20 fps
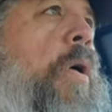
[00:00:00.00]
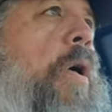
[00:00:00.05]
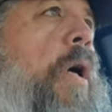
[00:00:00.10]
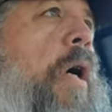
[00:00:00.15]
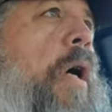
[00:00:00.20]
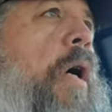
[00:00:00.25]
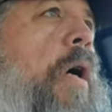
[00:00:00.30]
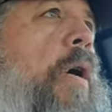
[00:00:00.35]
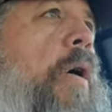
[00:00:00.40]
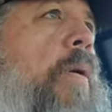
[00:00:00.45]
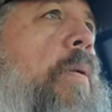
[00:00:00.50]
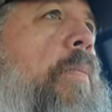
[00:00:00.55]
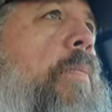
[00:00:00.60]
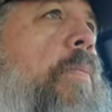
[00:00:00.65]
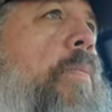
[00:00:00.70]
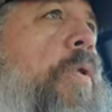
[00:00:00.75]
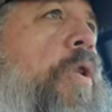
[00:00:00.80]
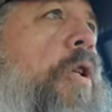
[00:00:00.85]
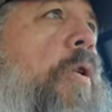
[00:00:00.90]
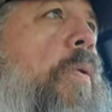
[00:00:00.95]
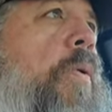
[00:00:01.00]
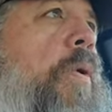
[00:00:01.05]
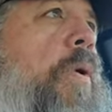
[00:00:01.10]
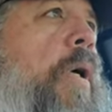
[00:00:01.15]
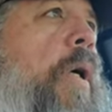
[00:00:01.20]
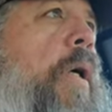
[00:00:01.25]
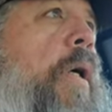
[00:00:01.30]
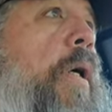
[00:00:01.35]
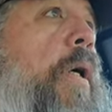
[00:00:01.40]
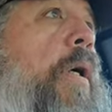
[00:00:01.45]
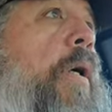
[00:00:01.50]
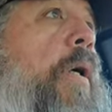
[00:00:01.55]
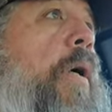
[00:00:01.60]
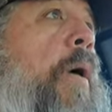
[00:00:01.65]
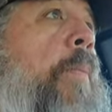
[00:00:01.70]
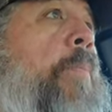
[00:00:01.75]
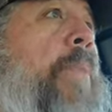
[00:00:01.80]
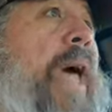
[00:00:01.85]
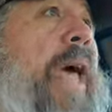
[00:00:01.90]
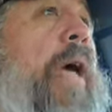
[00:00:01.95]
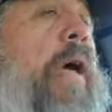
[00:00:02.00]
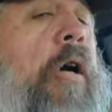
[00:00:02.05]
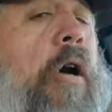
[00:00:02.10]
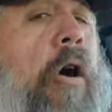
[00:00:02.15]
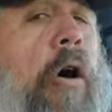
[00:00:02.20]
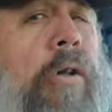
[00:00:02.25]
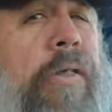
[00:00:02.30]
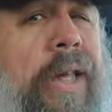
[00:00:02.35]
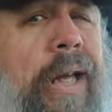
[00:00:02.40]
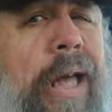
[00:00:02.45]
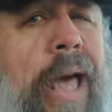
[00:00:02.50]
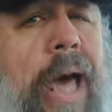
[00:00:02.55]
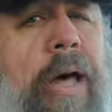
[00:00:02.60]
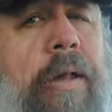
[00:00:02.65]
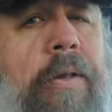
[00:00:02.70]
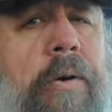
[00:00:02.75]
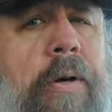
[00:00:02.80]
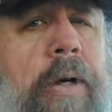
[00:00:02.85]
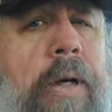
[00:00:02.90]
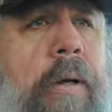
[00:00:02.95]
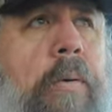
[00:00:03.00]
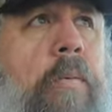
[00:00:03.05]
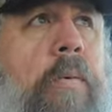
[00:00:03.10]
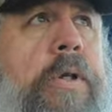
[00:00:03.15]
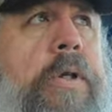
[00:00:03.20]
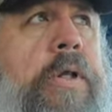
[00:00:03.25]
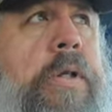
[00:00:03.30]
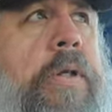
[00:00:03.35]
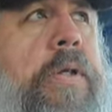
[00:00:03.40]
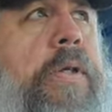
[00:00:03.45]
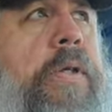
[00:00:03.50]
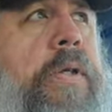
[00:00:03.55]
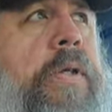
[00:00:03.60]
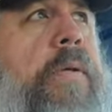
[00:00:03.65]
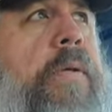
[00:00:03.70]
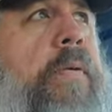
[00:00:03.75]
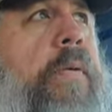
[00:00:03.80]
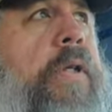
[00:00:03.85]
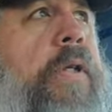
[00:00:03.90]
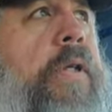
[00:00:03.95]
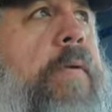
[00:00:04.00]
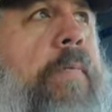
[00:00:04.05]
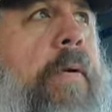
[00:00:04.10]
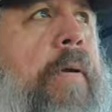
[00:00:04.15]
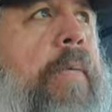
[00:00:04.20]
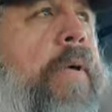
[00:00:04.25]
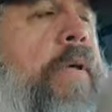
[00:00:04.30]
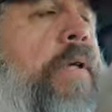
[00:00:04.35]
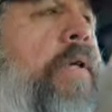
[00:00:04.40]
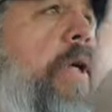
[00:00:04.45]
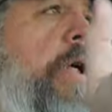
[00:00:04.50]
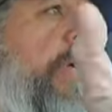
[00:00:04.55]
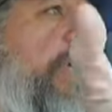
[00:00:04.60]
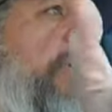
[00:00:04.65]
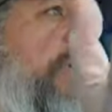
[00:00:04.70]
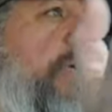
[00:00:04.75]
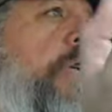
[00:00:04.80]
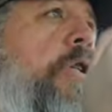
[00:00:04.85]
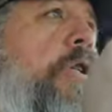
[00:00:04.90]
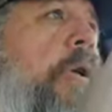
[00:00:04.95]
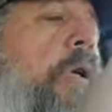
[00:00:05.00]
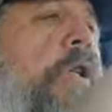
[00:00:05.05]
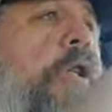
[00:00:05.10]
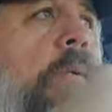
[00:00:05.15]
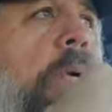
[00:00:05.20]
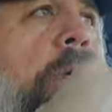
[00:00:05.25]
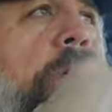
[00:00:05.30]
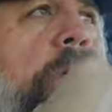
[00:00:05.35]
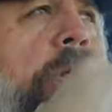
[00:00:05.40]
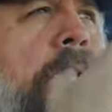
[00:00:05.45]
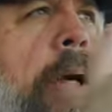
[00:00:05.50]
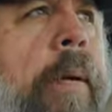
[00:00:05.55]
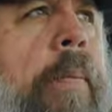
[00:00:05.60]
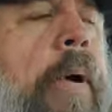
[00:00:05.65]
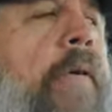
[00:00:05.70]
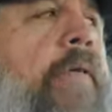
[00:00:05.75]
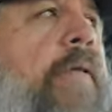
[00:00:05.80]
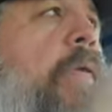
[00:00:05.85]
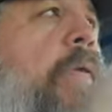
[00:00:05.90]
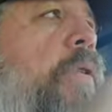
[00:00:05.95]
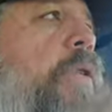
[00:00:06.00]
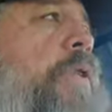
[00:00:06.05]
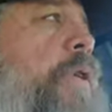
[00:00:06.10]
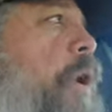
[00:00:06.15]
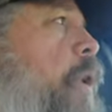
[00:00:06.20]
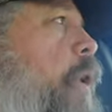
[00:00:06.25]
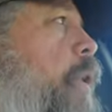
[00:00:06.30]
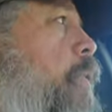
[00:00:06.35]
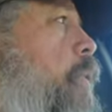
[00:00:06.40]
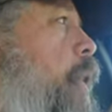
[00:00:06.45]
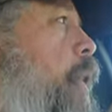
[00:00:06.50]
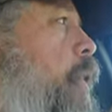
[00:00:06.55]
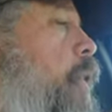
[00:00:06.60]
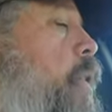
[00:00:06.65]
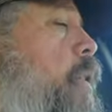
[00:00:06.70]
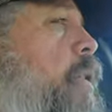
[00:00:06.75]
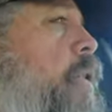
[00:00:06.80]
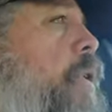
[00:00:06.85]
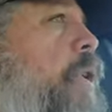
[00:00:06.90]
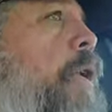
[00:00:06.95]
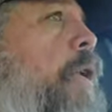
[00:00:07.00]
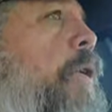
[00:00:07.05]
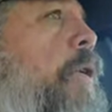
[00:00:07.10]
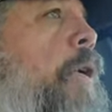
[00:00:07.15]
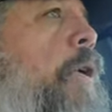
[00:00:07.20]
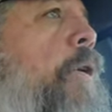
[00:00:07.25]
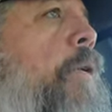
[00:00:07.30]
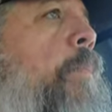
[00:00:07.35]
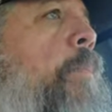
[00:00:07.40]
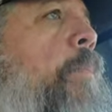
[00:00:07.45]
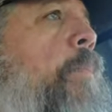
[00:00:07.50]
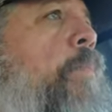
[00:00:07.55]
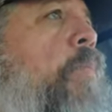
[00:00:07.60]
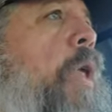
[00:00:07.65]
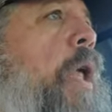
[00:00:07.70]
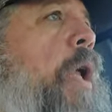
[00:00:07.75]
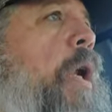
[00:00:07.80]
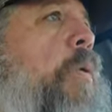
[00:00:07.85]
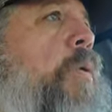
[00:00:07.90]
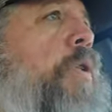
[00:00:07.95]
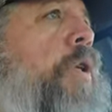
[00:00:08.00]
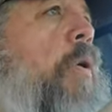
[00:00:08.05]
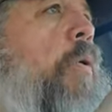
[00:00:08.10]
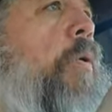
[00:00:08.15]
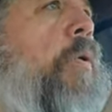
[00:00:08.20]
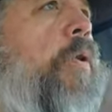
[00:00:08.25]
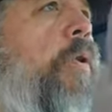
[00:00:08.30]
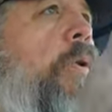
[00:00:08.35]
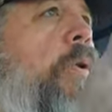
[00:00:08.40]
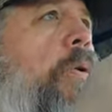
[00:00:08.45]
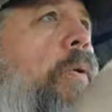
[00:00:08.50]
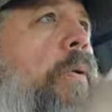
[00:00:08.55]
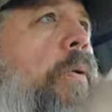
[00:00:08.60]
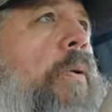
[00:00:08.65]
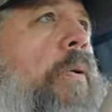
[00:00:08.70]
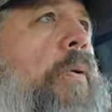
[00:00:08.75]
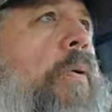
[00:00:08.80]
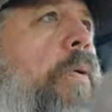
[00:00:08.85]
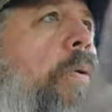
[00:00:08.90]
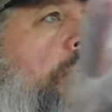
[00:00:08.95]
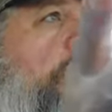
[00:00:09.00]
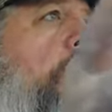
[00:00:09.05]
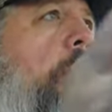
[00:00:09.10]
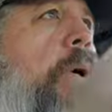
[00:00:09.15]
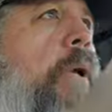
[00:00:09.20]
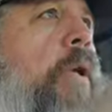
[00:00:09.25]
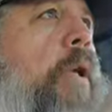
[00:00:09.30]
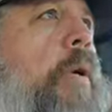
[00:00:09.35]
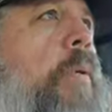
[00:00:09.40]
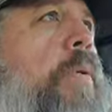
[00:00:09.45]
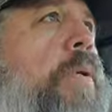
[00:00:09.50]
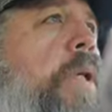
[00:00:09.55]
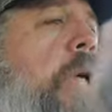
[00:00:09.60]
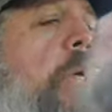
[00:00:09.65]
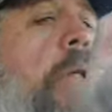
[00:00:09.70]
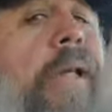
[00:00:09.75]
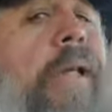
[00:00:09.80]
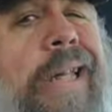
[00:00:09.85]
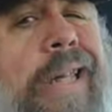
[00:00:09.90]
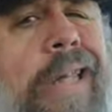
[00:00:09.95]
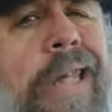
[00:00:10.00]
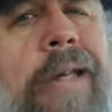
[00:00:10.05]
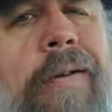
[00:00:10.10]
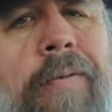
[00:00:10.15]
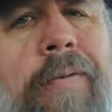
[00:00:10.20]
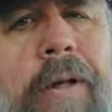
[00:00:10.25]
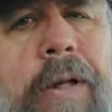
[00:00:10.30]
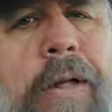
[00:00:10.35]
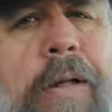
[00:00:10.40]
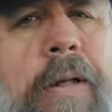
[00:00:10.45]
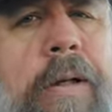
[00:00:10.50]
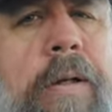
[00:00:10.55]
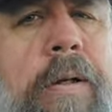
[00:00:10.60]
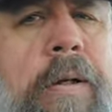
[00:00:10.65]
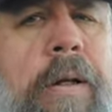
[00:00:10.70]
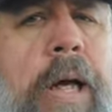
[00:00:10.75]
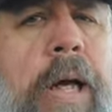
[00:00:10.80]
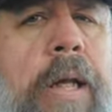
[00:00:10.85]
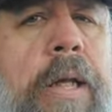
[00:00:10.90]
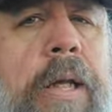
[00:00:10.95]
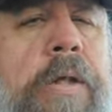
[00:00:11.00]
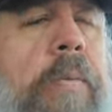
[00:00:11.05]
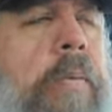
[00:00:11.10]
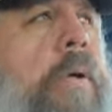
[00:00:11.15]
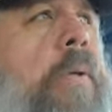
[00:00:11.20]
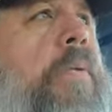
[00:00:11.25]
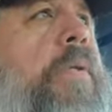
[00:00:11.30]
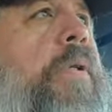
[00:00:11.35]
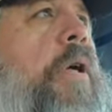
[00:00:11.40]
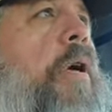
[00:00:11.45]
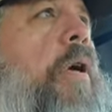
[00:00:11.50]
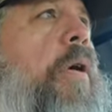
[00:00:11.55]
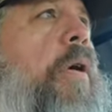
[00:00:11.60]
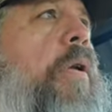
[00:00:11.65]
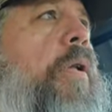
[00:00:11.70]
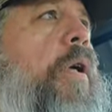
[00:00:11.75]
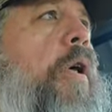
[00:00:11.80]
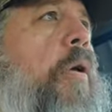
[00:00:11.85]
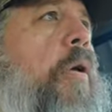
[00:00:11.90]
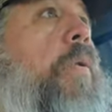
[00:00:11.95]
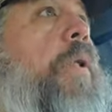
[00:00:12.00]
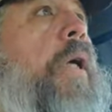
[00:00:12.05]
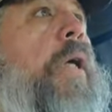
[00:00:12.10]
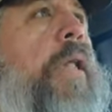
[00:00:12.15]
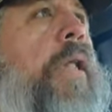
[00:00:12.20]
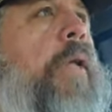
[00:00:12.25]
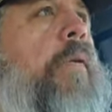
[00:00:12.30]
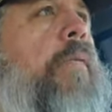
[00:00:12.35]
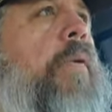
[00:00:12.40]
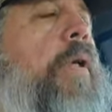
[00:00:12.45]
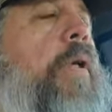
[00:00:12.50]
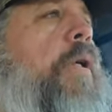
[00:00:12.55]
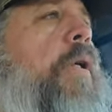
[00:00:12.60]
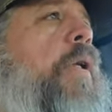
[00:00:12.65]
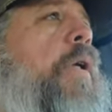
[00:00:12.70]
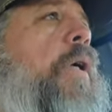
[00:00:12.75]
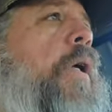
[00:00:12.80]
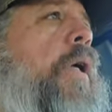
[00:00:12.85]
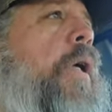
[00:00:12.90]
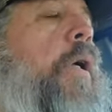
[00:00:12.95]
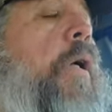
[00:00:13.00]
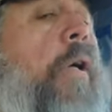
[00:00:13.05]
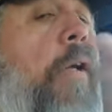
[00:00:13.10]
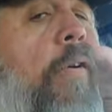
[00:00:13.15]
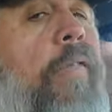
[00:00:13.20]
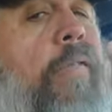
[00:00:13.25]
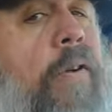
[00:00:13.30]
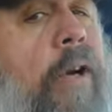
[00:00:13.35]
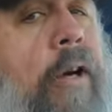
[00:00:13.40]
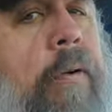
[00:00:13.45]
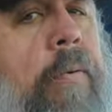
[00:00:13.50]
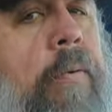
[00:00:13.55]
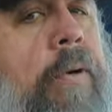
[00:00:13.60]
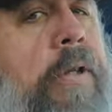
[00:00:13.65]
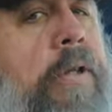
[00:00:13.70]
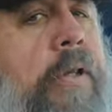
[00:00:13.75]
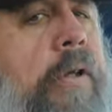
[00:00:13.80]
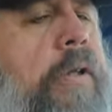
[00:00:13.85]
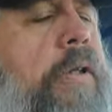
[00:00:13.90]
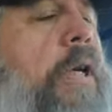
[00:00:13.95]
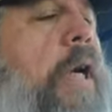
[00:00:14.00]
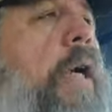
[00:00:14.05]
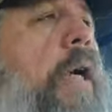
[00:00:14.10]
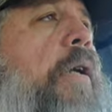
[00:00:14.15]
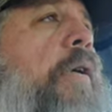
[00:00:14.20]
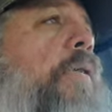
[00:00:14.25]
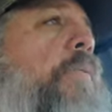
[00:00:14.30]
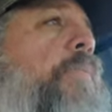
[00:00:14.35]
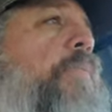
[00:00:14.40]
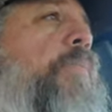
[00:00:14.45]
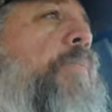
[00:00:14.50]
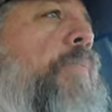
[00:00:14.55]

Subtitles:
to a band called The Gathering, which is this female singer. It's like my favorite song of theirs. And I was going through, I think it was Heading to Cleveland. Yeah, that's what it was called. Going to Cleveland. Very original title.